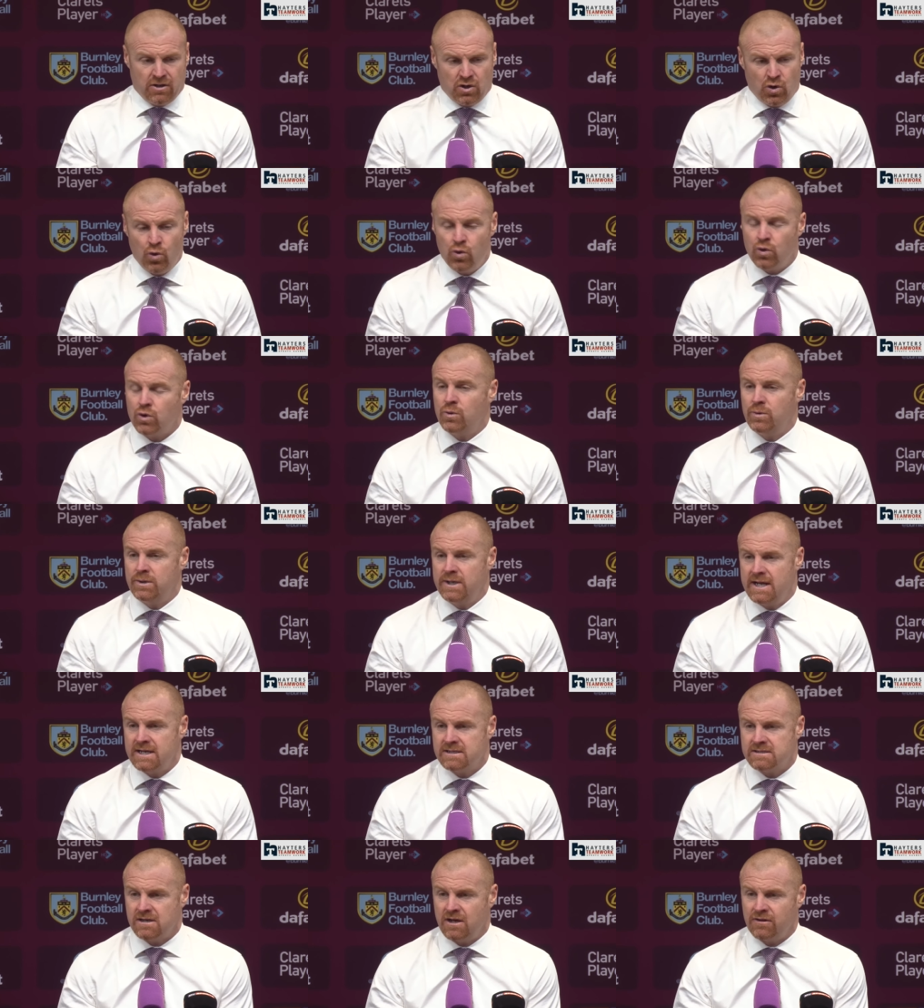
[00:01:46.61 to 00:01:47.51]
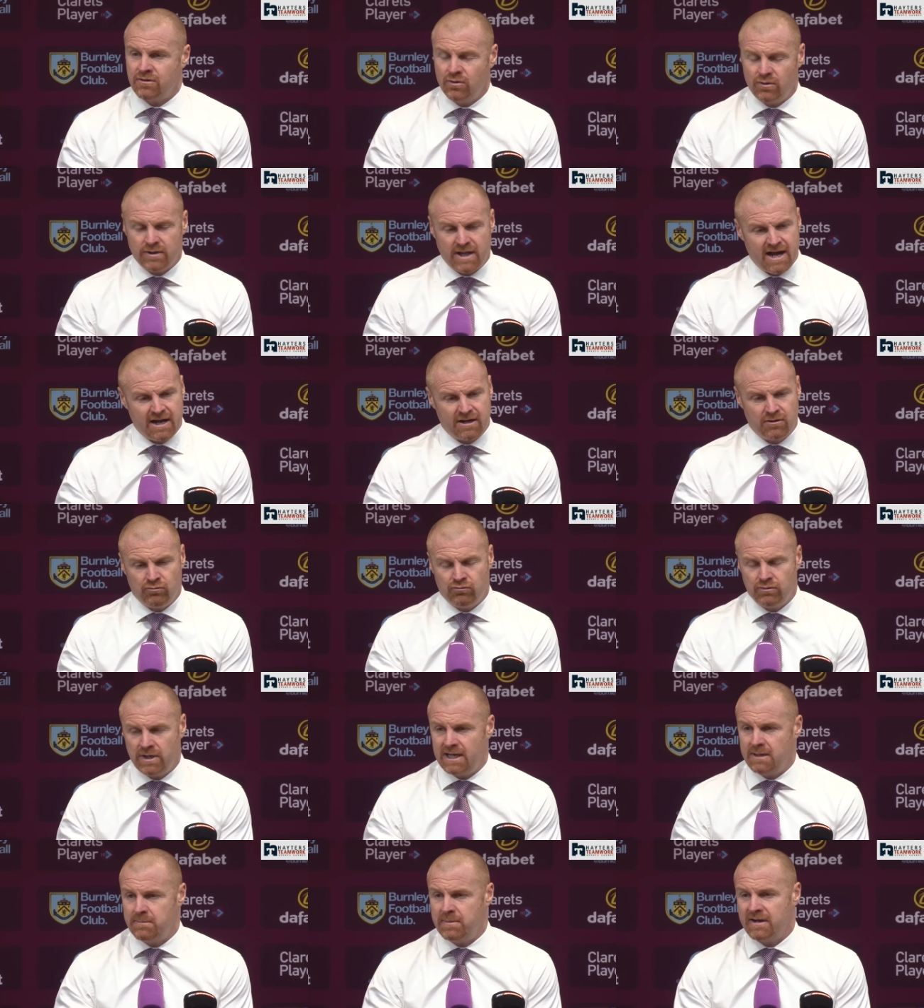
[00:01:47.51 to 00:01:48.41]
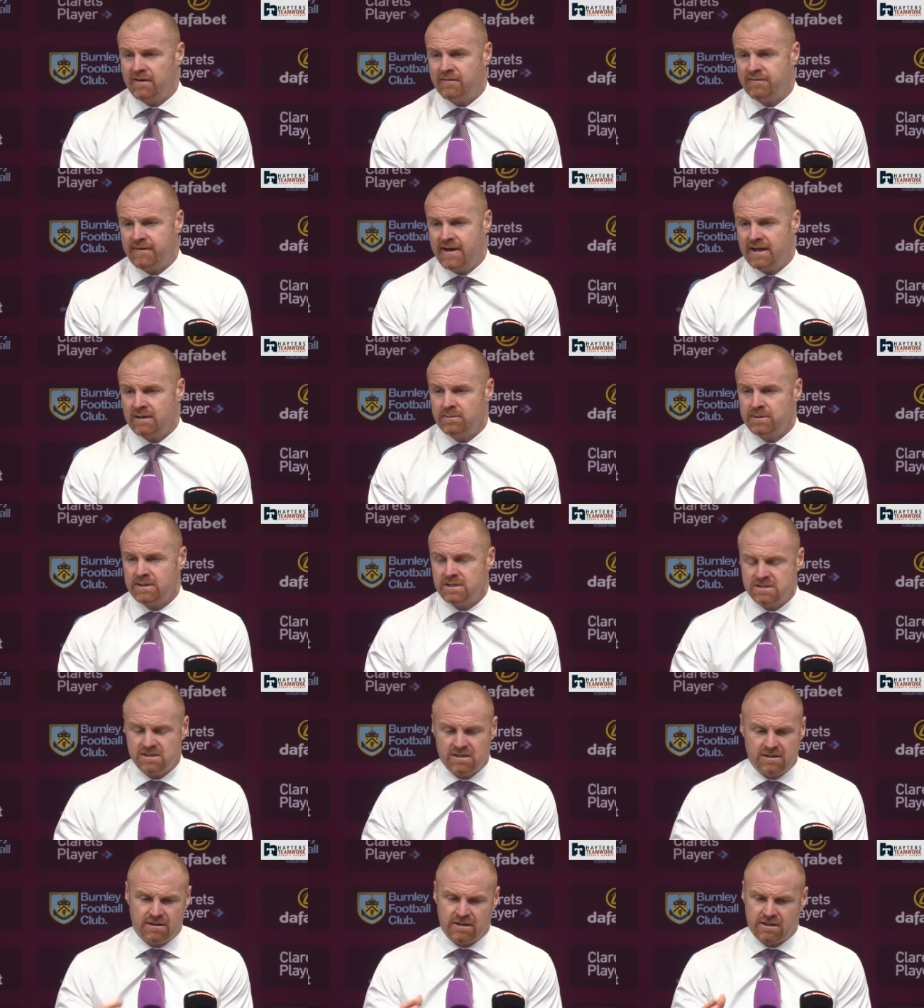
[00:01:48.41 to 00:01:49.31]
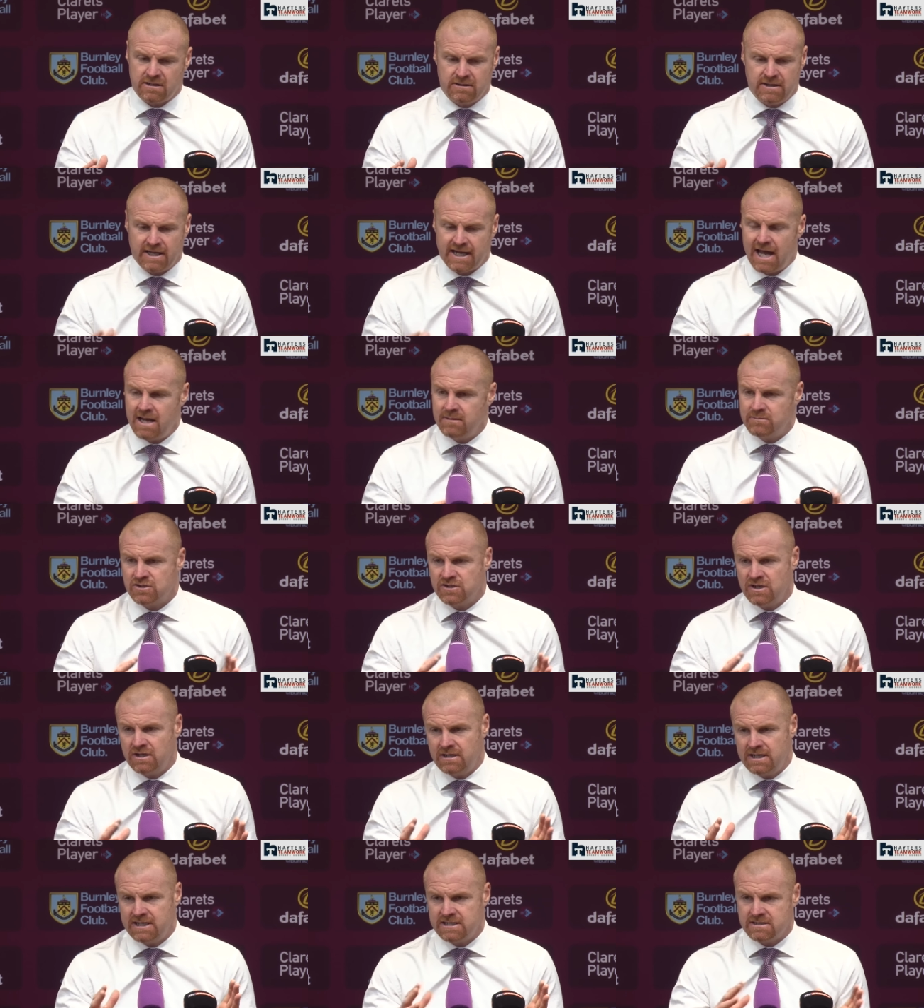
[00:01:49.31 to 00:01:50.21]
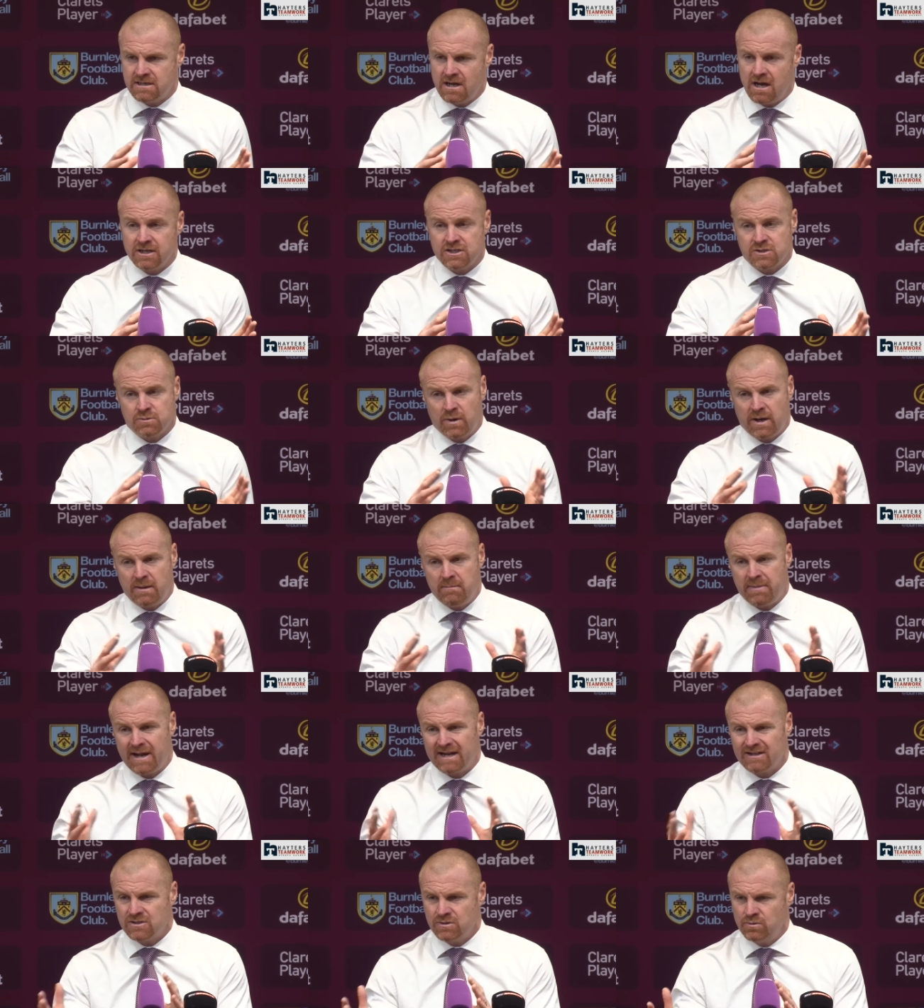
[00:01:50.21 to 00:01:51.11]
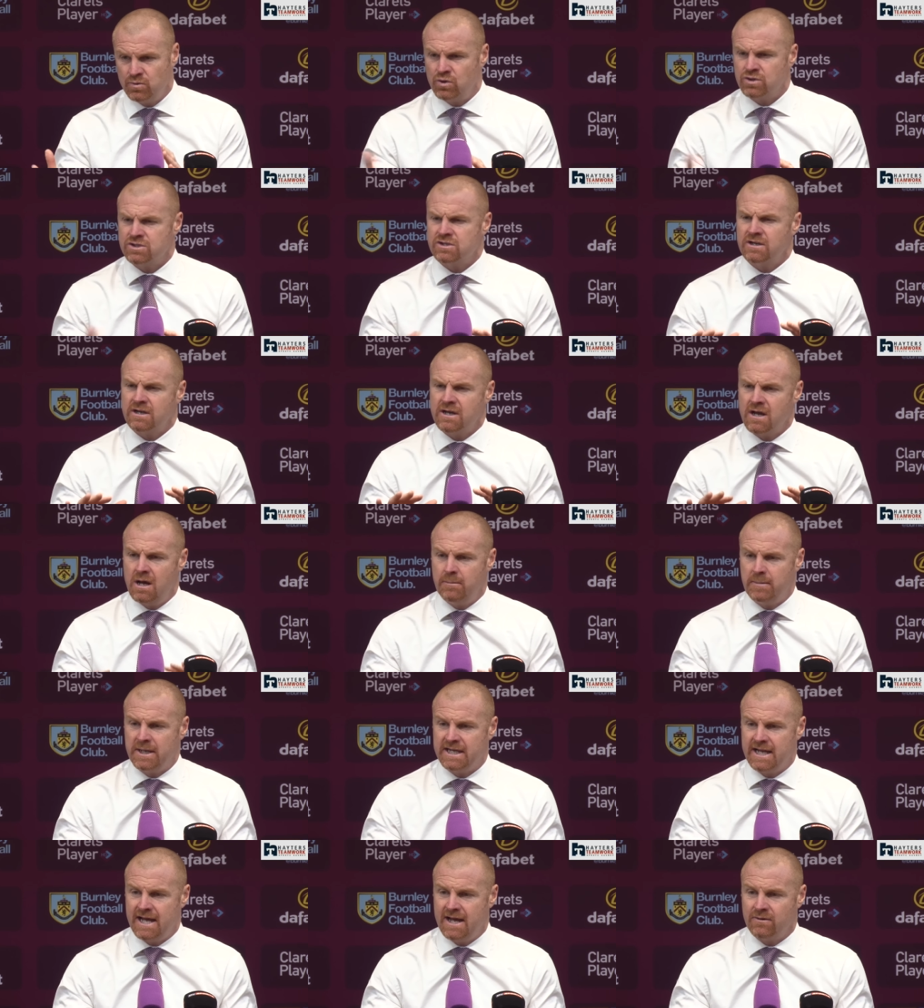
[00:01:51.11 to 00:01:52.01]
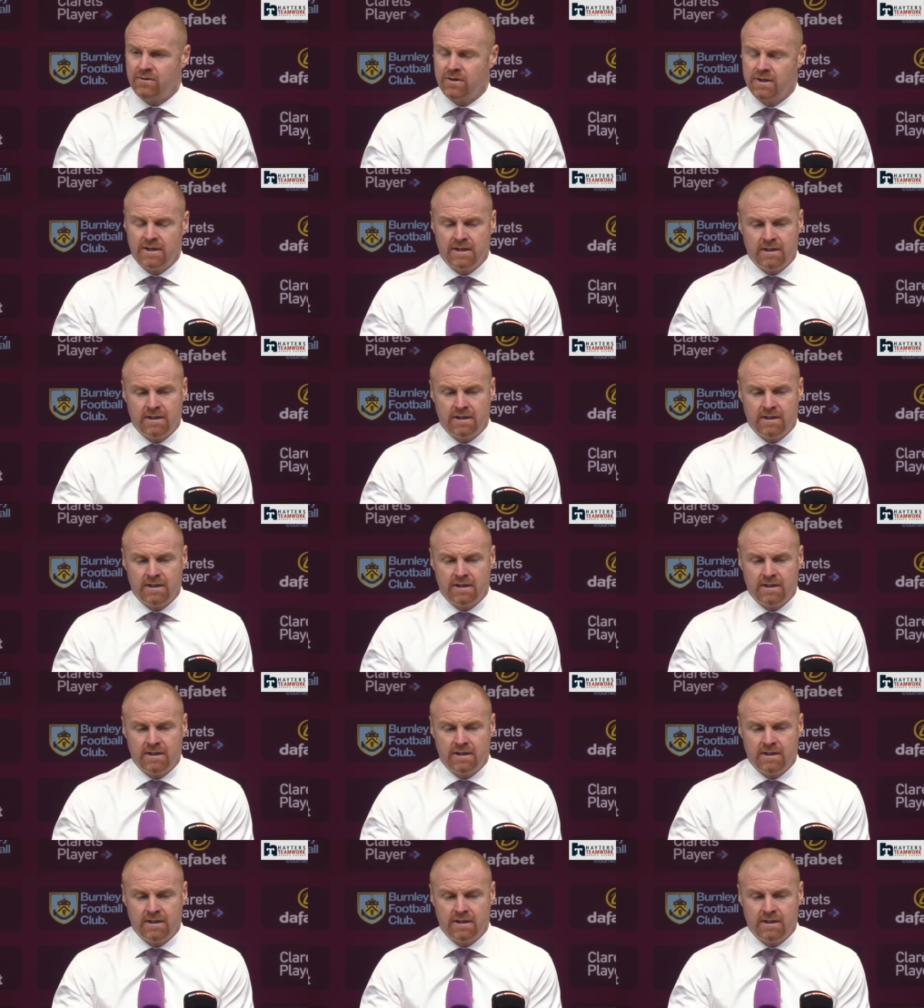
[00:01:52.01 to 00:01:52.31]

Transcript: awkwardness, I thought that had a really big effect, because the, the game suddenly started swinging back towards it and calming down.